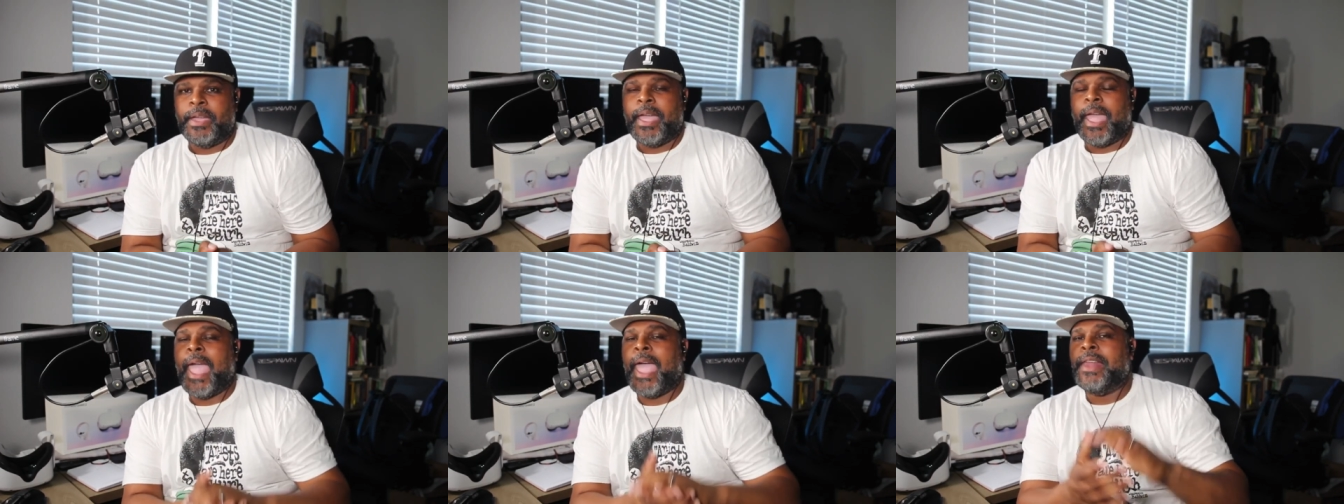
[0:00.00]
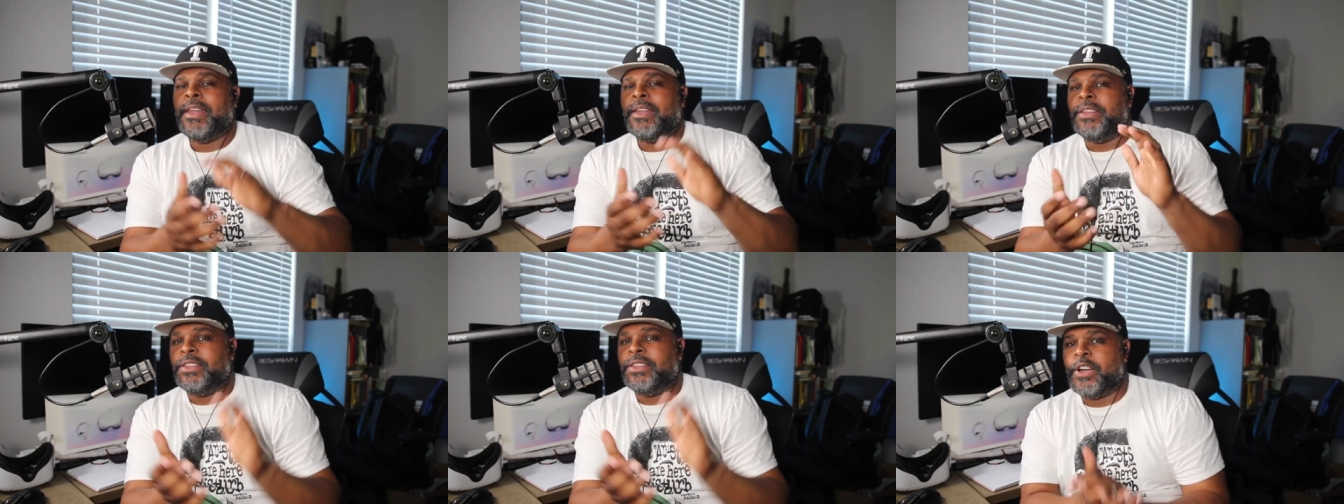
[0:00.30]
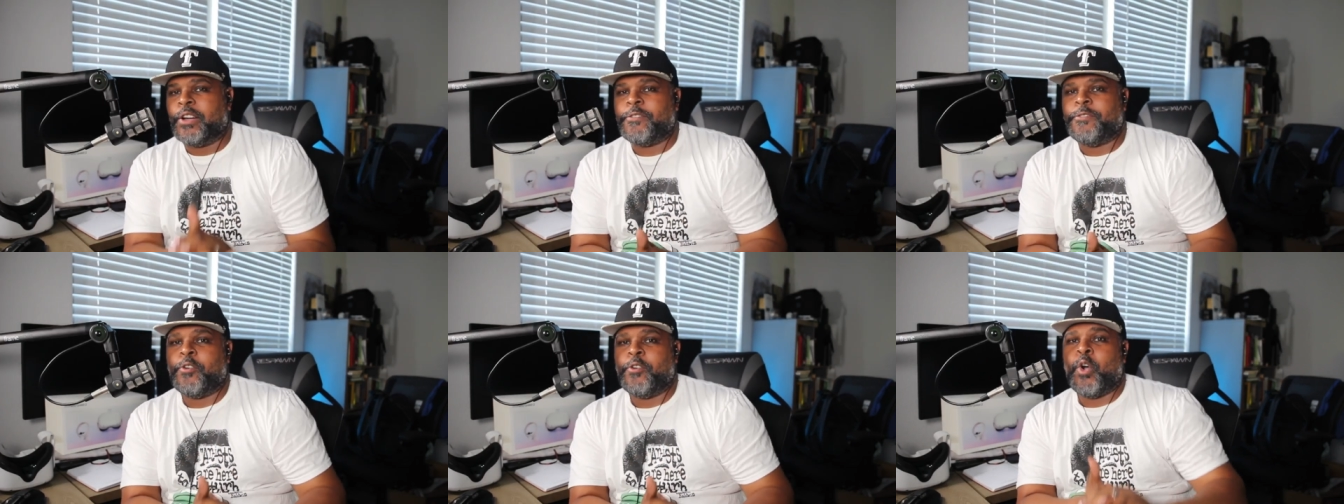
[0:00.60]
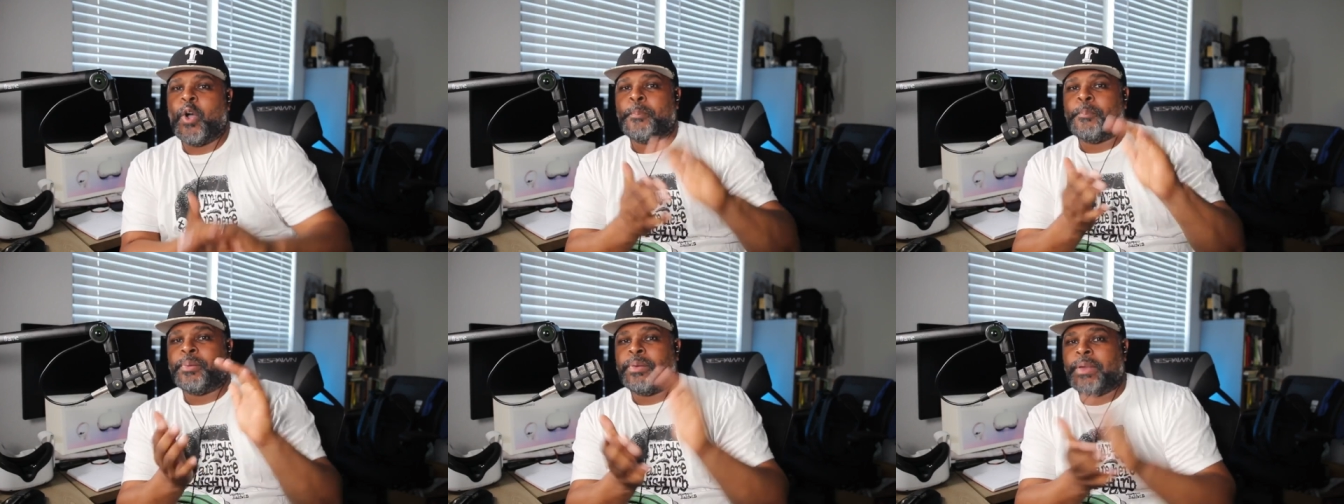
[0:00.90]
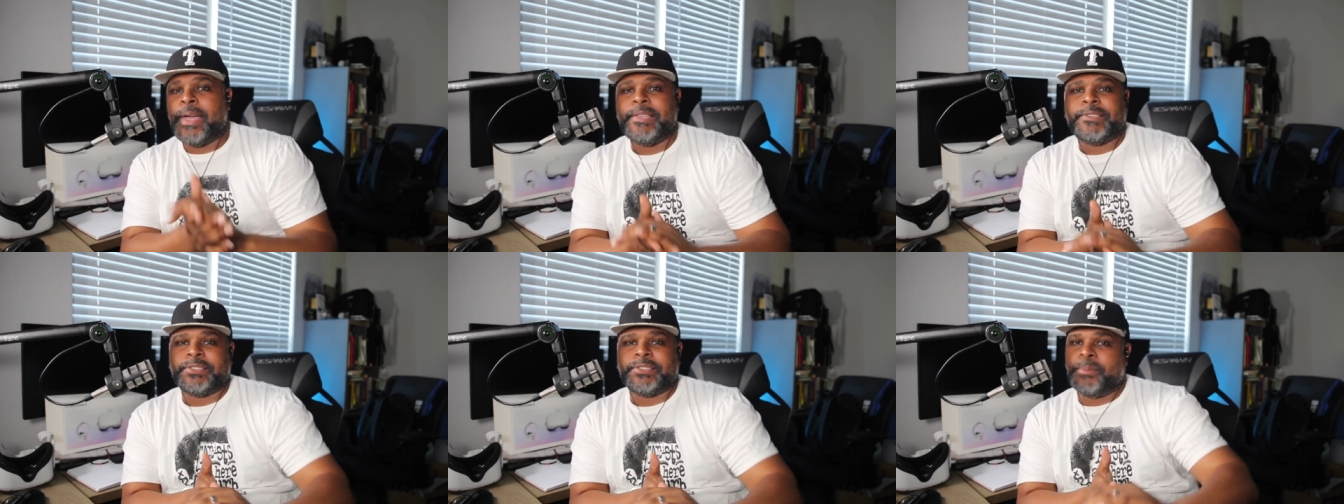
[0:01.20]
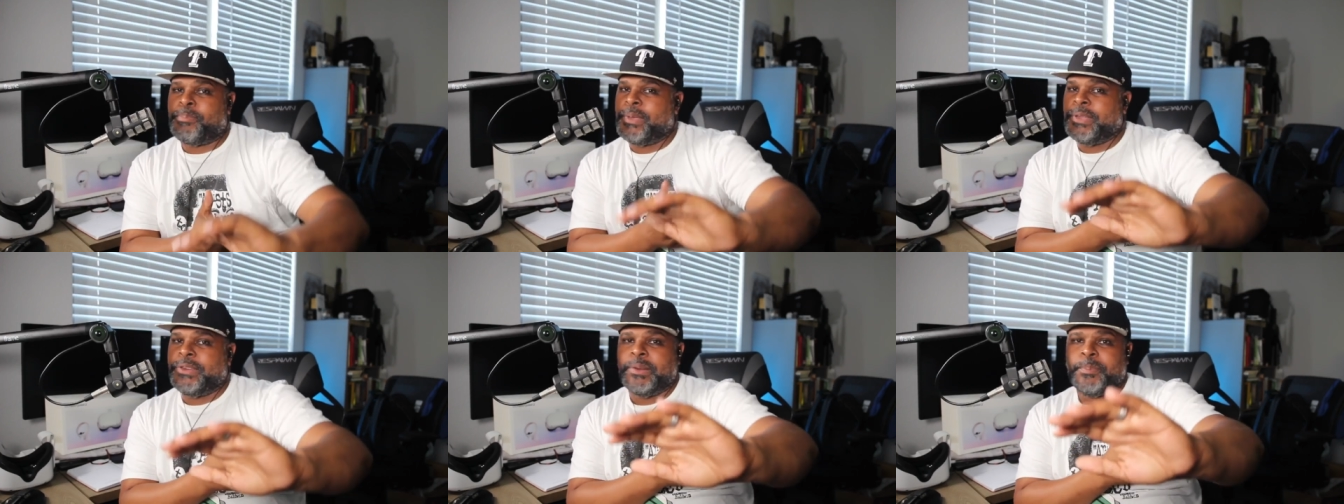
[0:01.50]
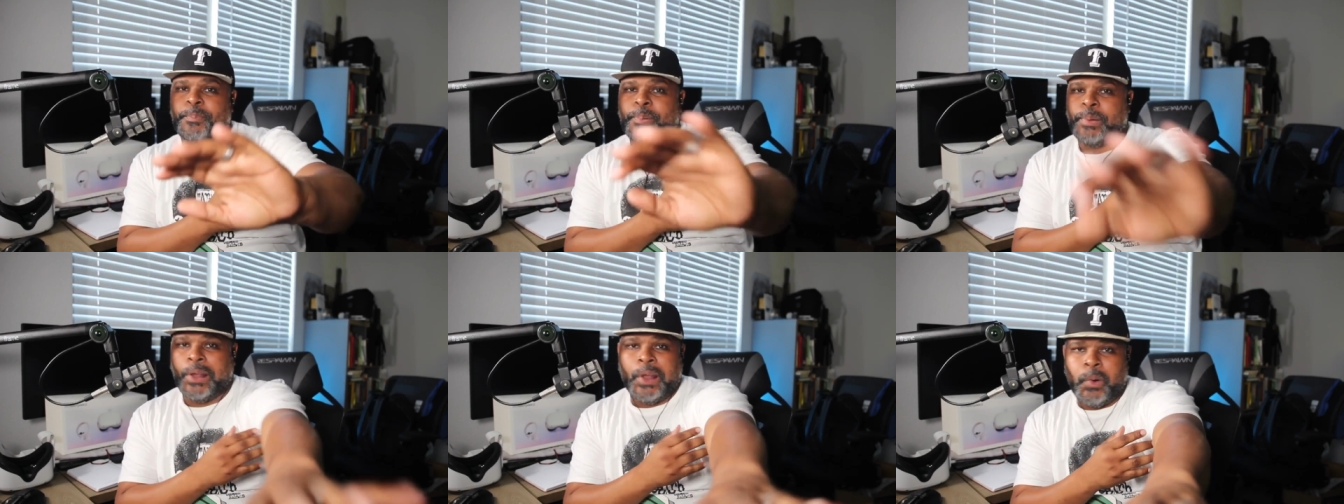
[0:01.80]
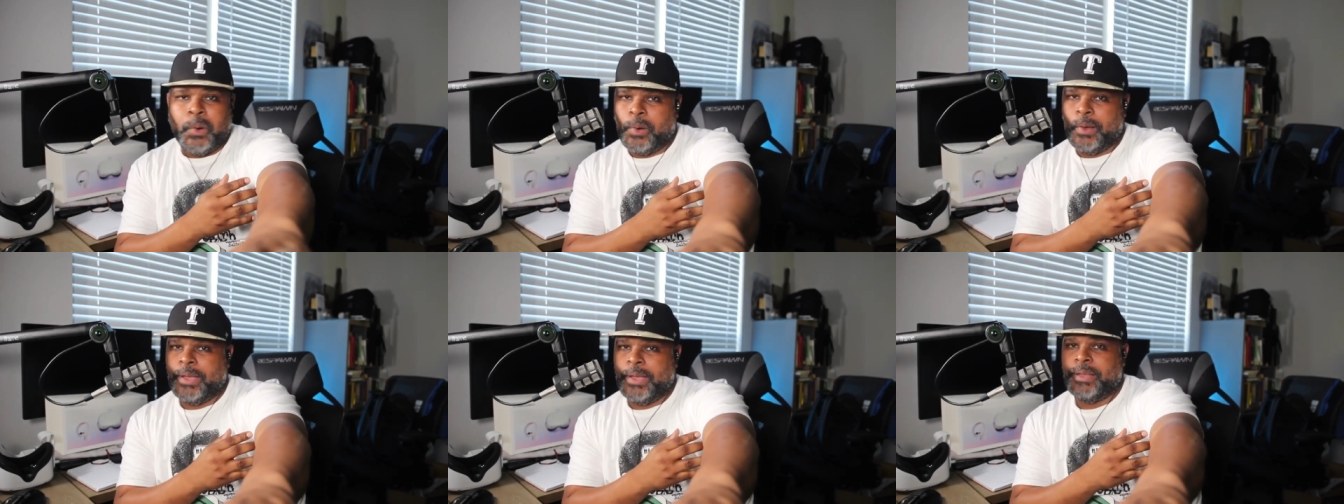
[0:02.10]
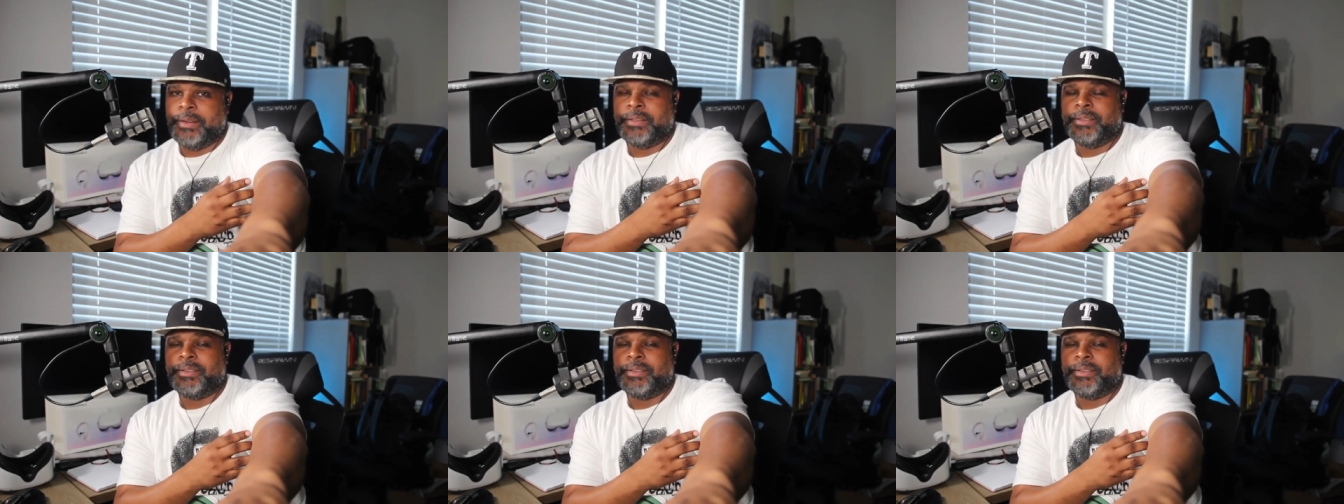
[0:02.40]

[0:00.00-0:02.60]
and look for a place to be deployed